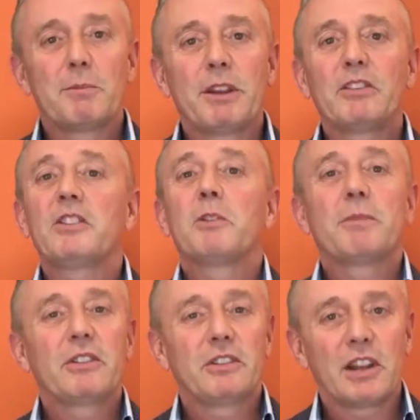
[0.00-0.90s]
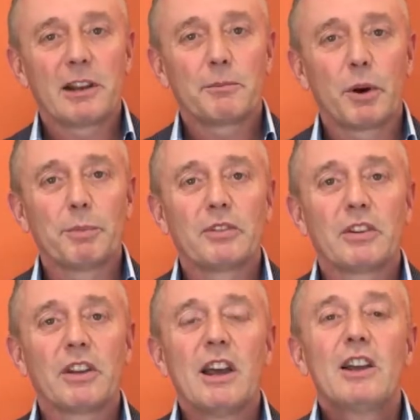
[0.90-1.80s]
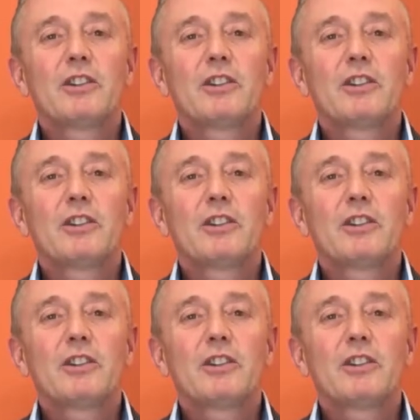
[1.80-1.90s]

your business, you're busy selling properties.